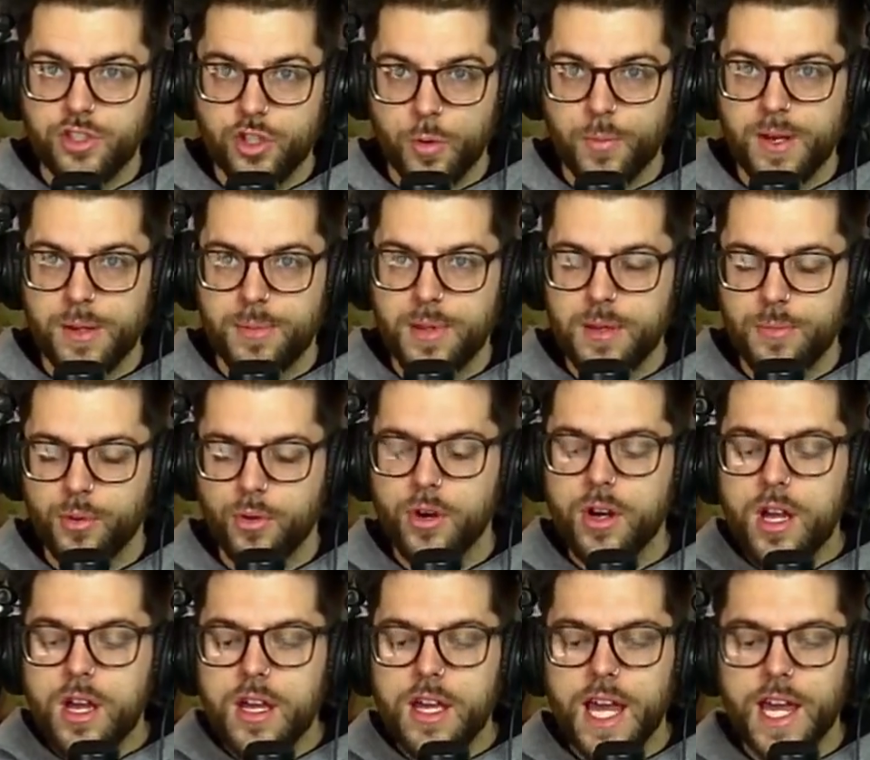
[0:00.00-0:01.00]
many people,
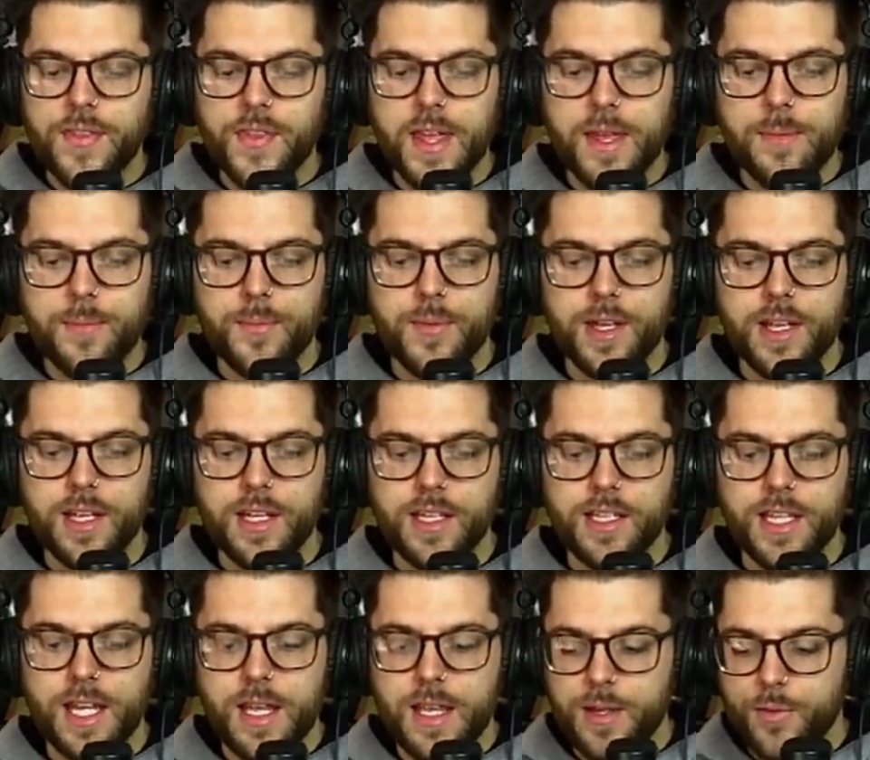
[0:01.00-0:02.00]
and
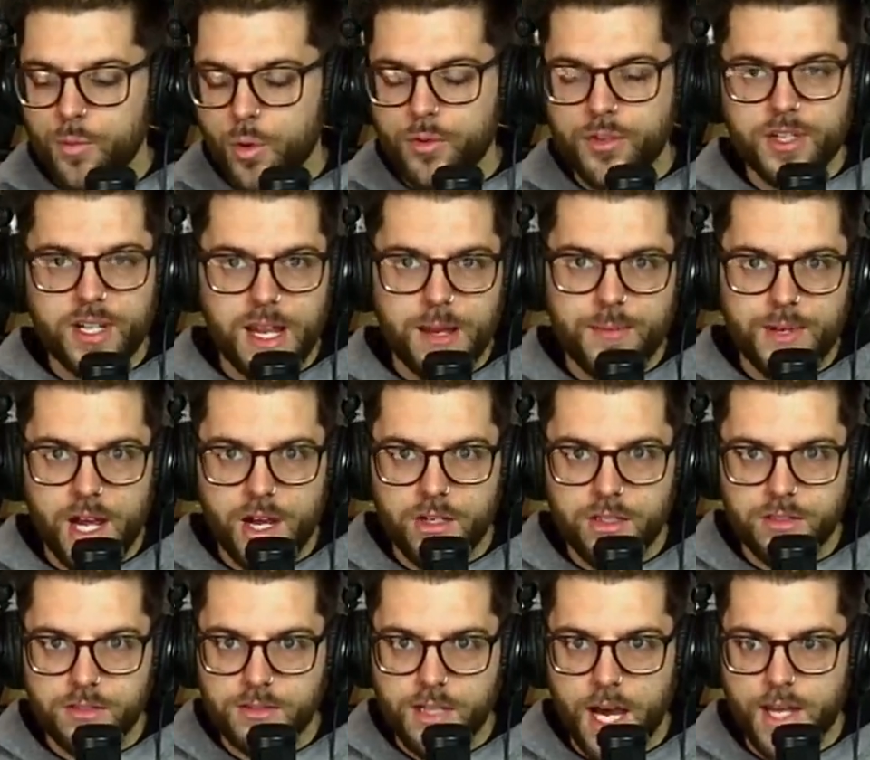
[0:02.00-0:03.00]
they wrote their name
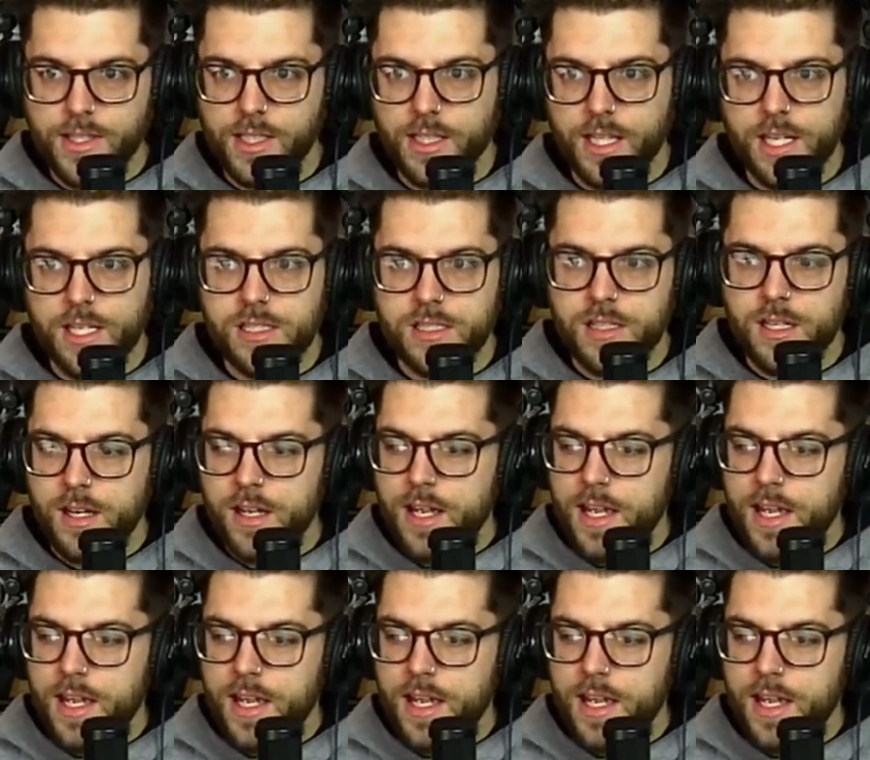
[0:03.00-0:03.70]
down on the list,